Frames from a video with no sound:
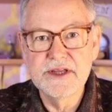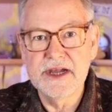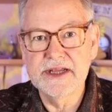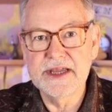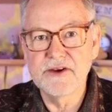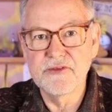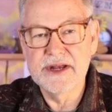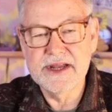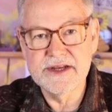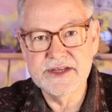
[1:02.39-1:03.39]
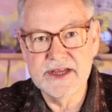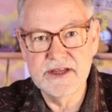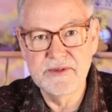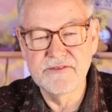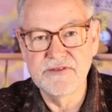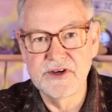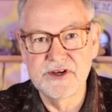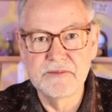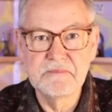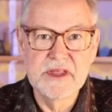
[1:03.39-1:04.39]
I kind of ran out of time in the
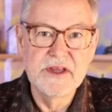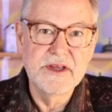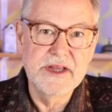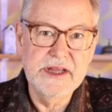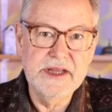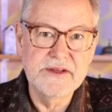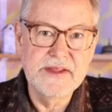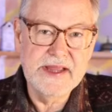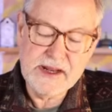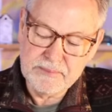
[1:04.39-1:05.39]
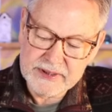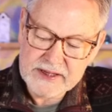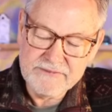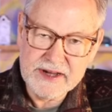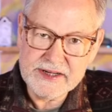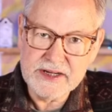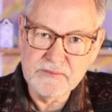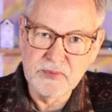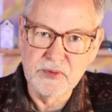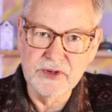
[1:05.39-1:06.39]
fall, and they had plenty of honey
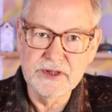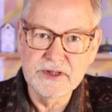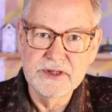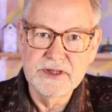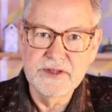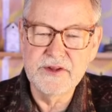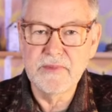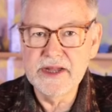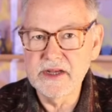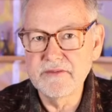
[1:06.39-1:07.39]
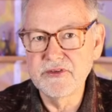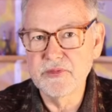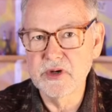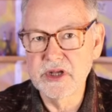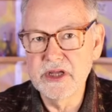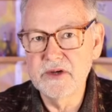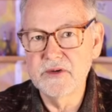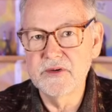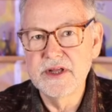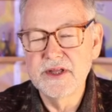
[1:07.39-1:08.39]
on board, and their mite levels were
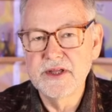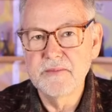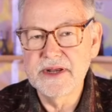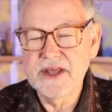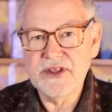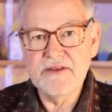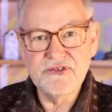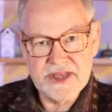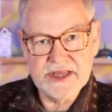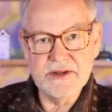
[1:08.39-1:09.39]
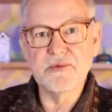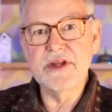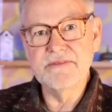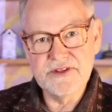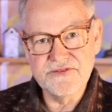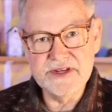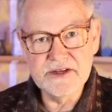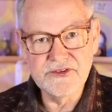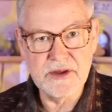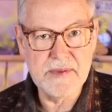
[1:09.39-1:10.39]
low. But as I've said in previous
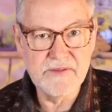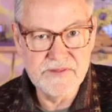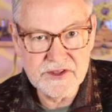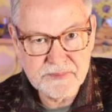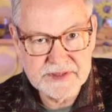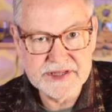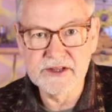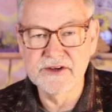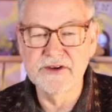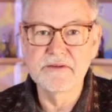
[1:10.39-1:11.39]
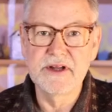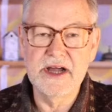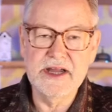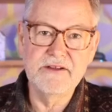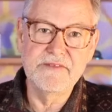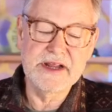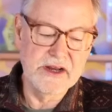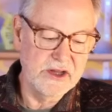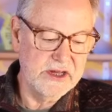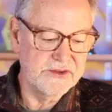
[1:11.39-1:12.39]
videos about this particular hive that I
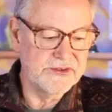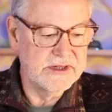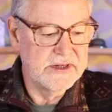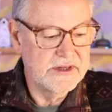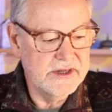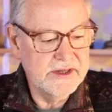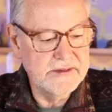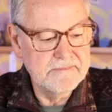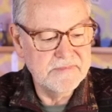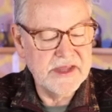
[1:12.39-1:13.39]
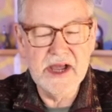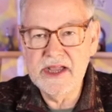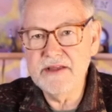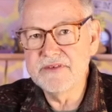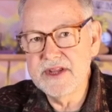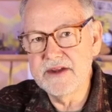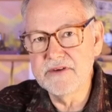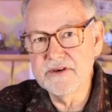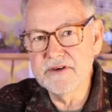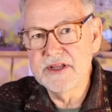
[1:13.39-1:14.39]
lost, I have
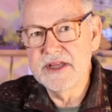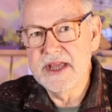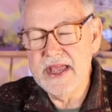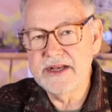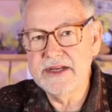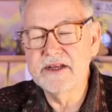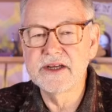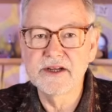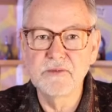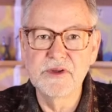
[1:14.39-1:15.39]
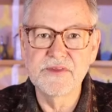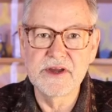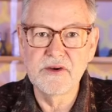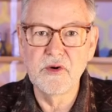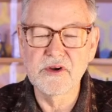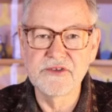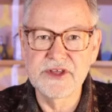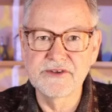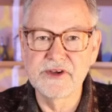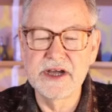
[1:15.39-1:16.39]
never had any luck with a
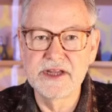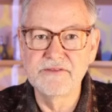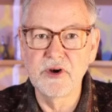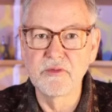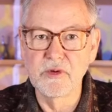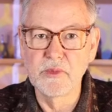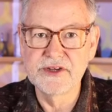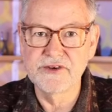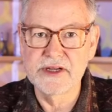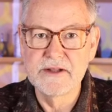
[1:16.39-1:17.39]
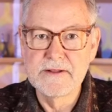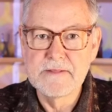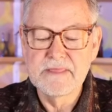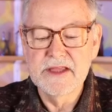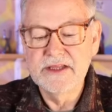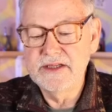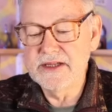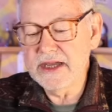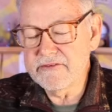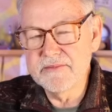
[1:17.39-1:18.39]
horizontal hive overwintering. You
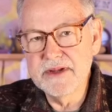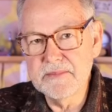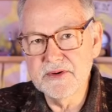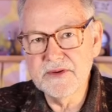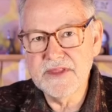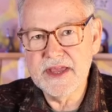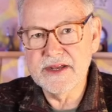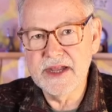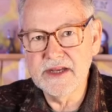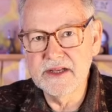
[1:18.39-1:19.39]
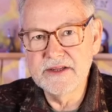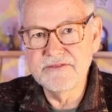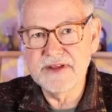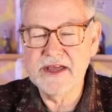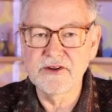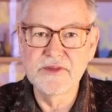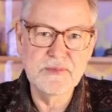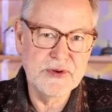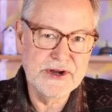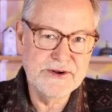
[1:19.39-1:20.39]
got to remember that I live out on the
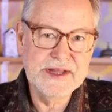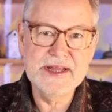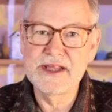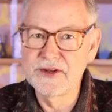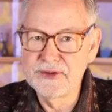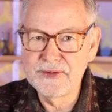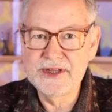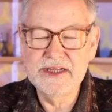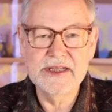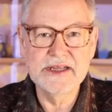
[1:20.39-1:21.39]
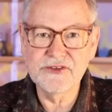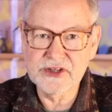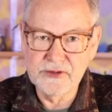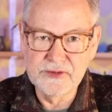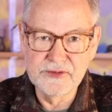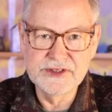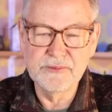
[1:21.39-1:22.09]
prairie, Illinois. It gets cold.